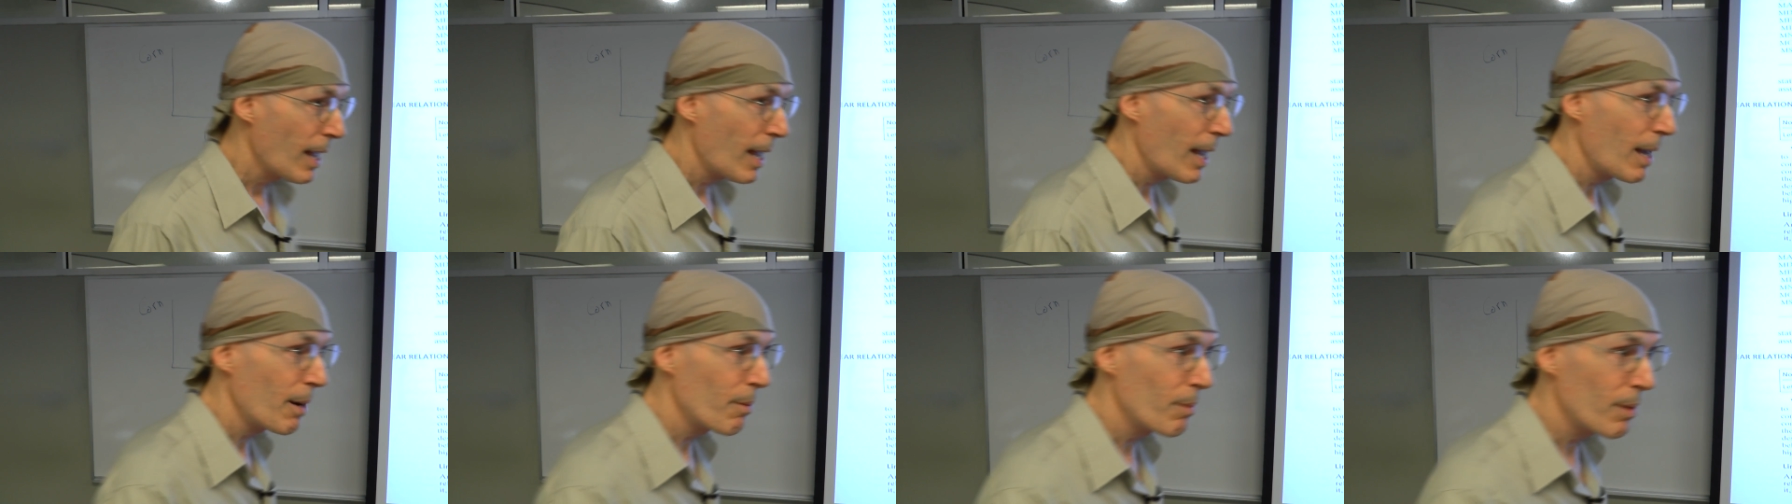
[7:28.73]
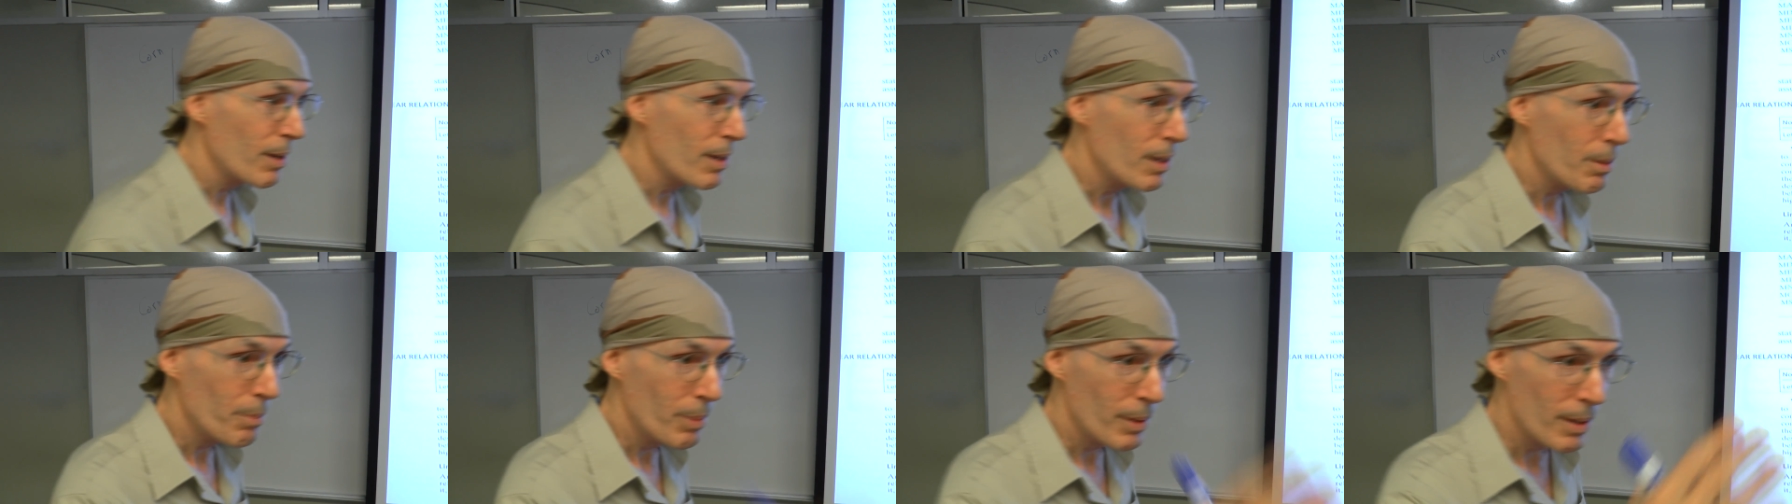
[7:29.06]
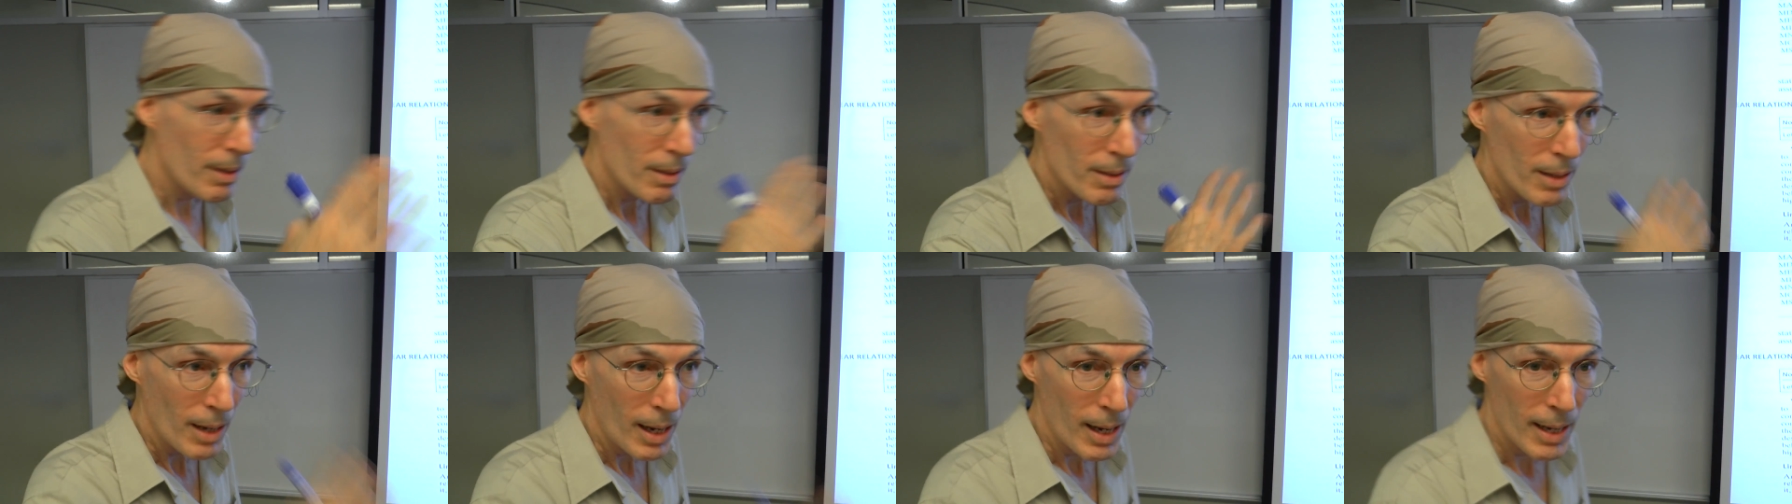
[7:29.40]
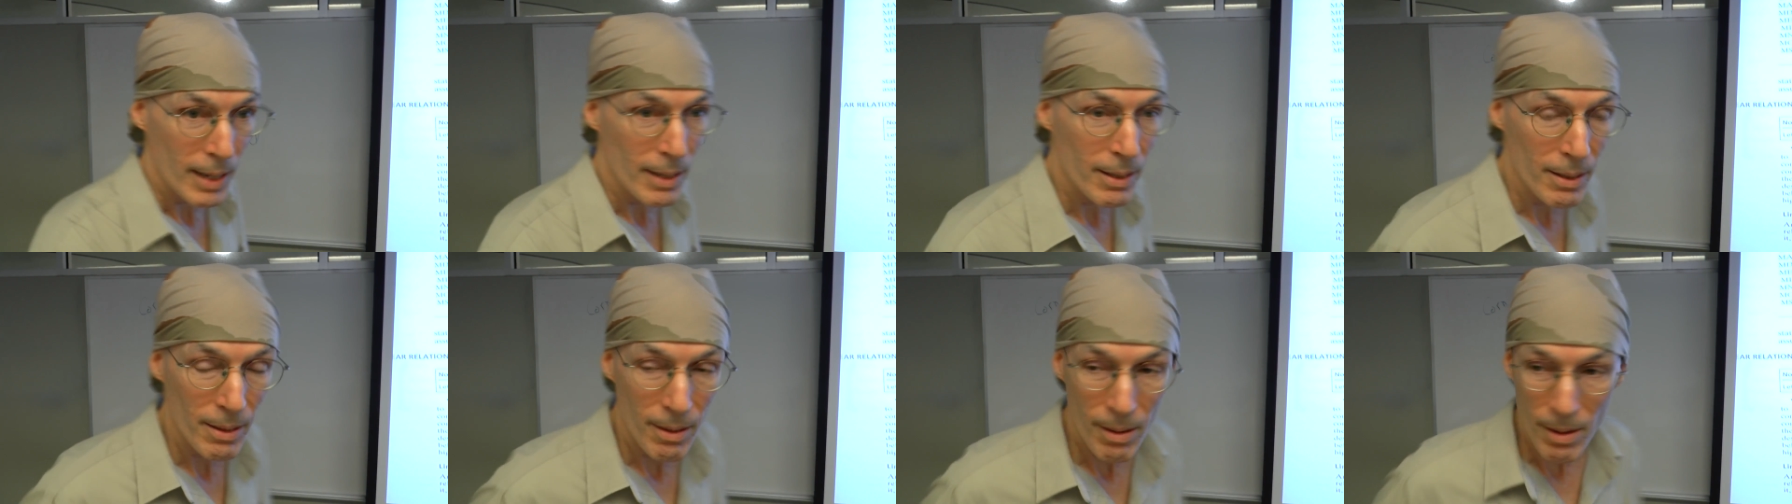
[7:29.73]
And we're going to put a
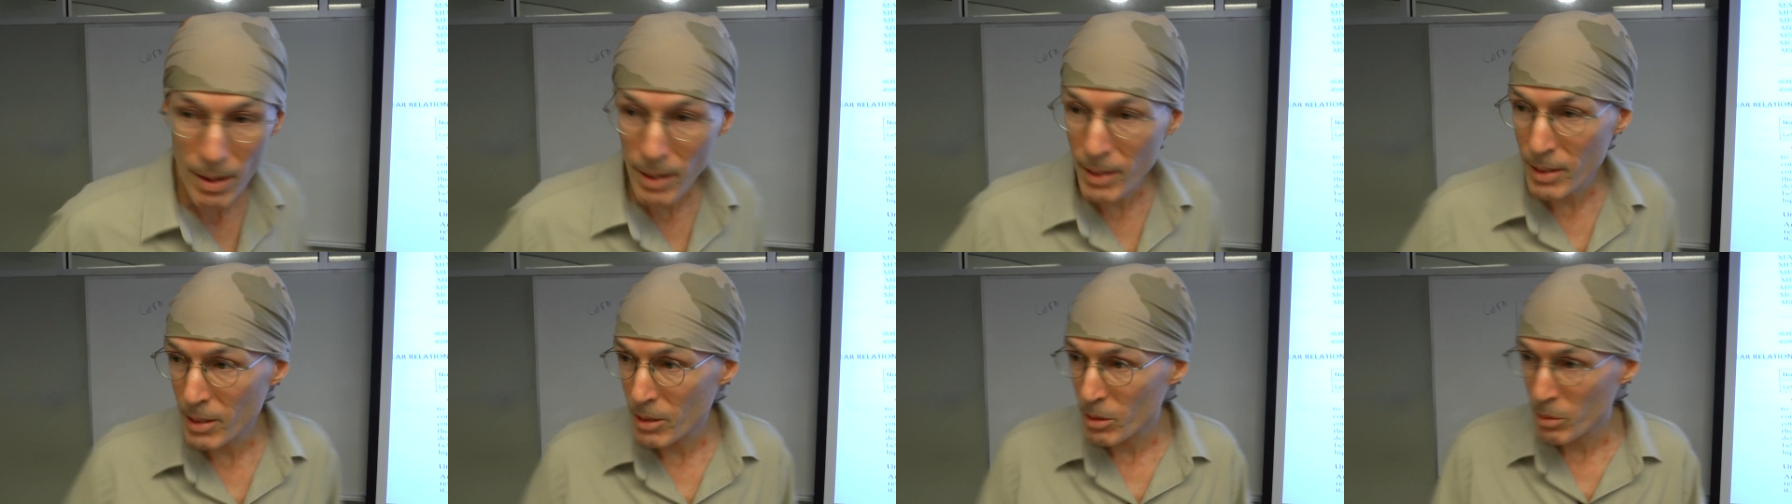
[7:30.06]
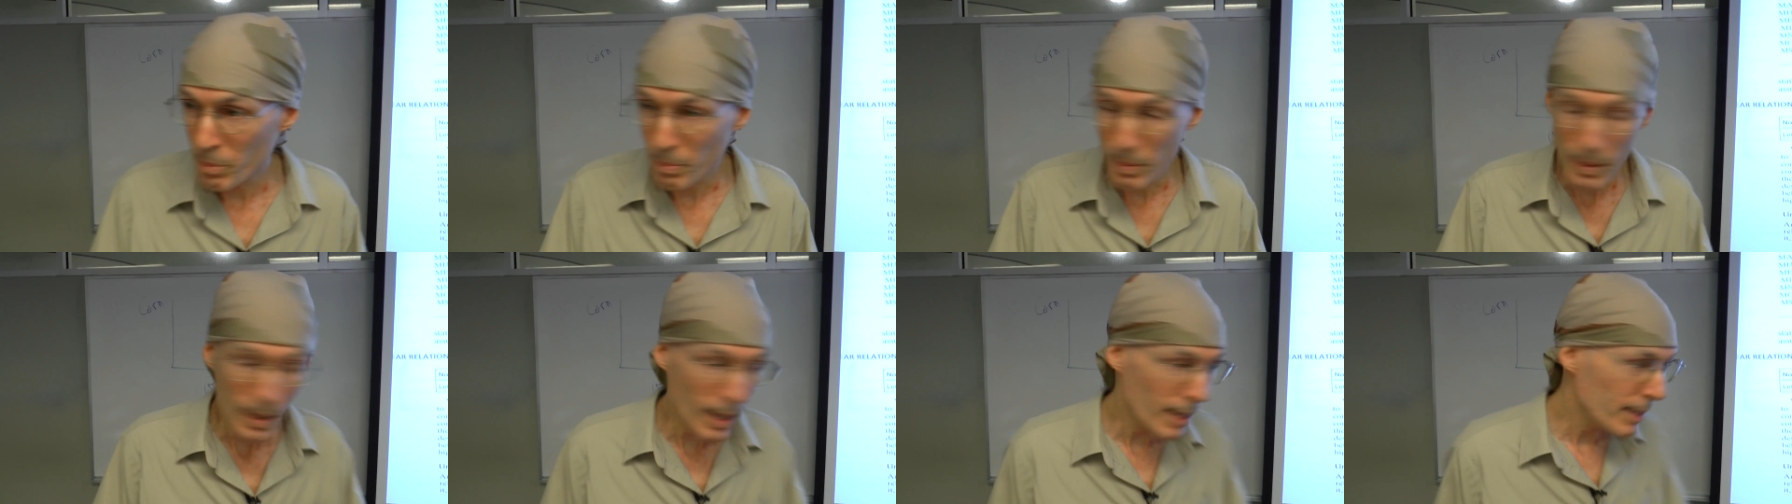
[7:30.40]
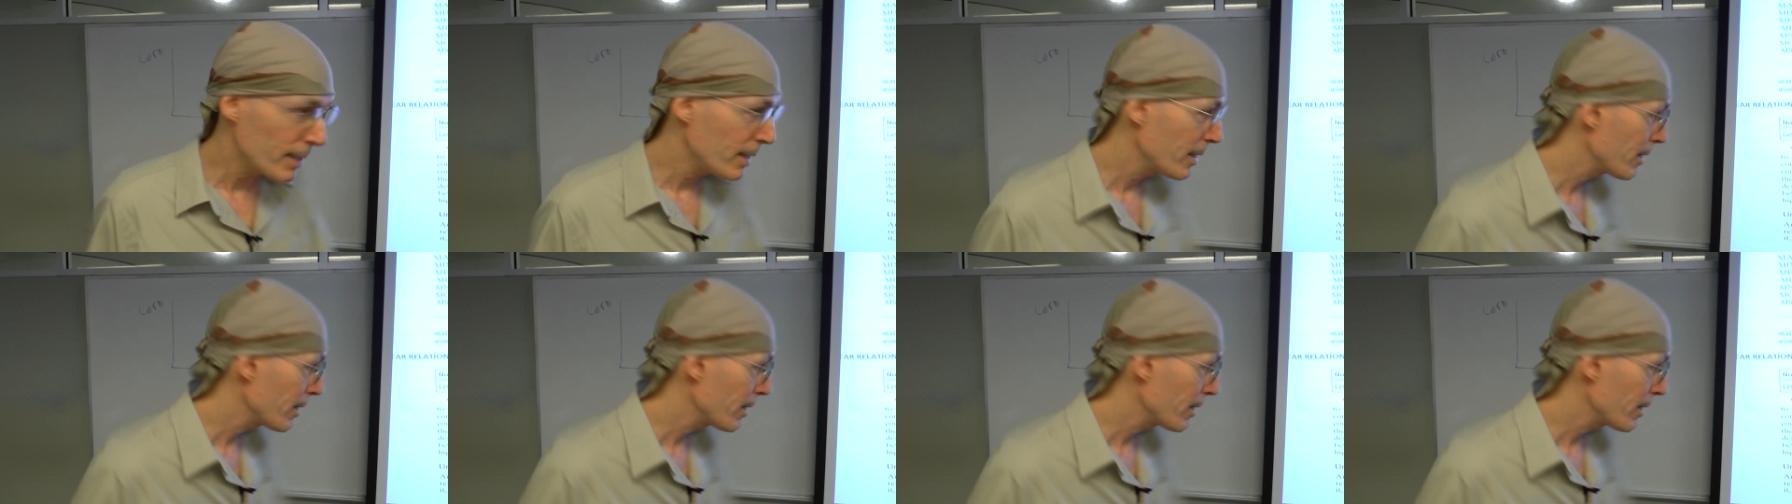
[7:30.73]
dot on this plot